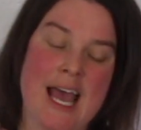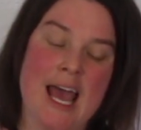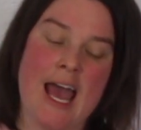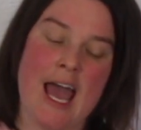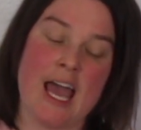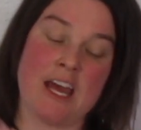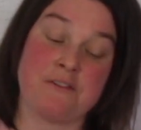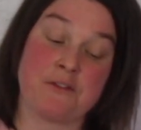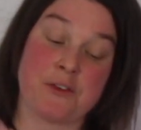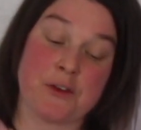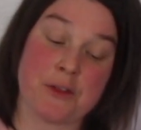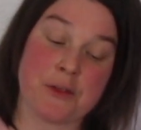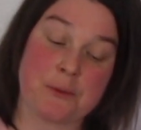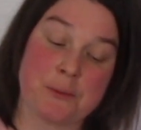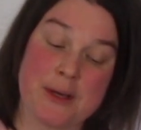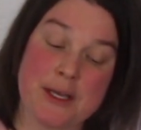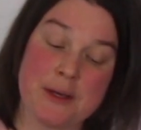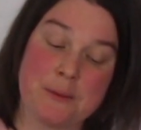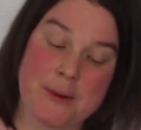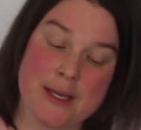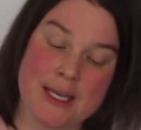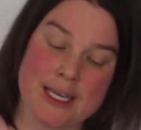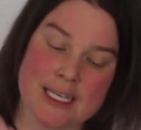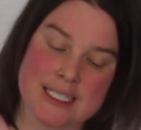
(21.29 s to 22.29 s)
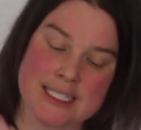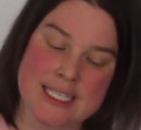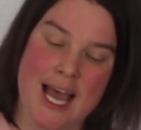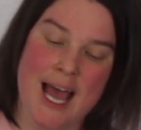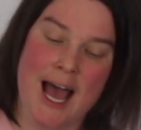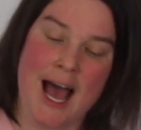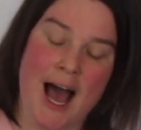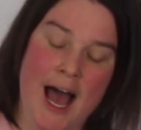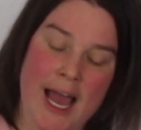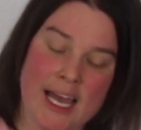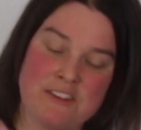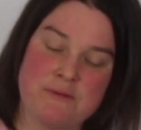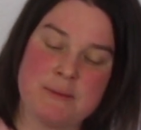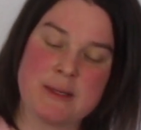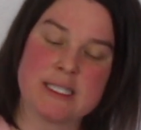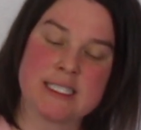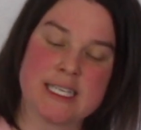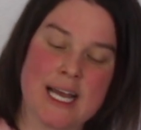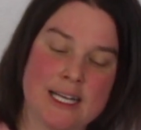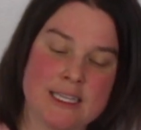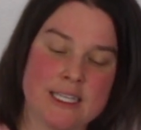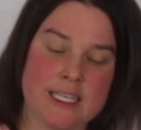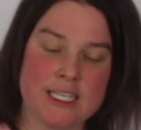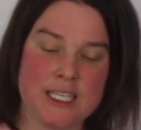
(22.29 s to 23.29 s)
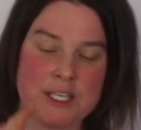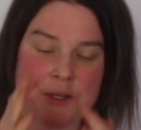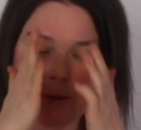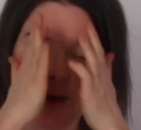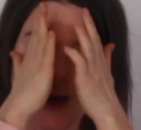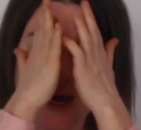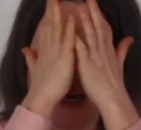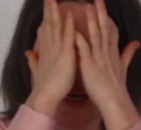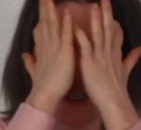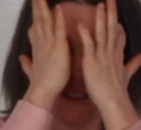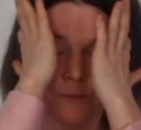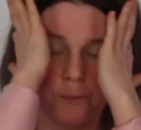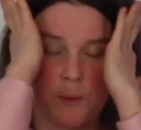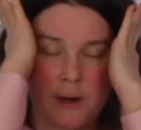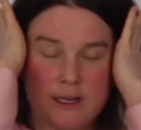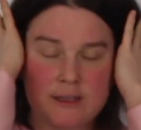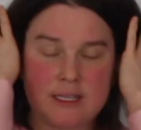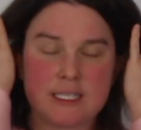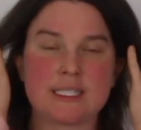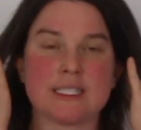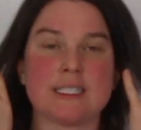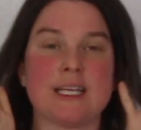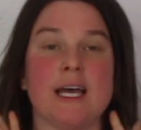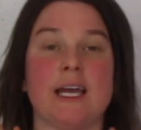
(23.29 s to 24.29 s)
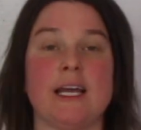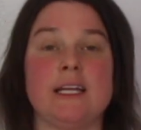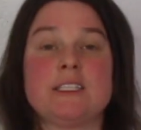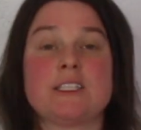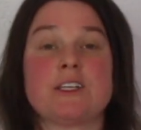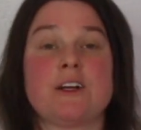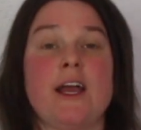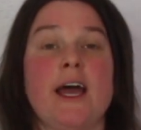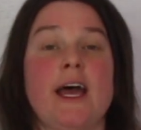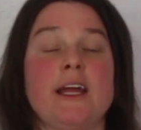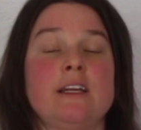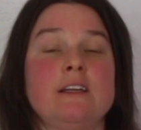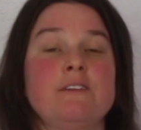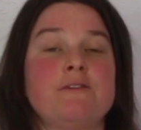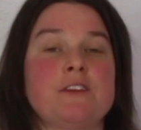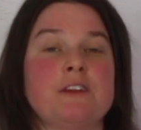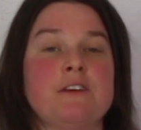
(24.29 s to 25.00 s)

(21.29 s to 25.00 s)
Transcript: And for three weeks, I've been telling you guys where the signs are headed for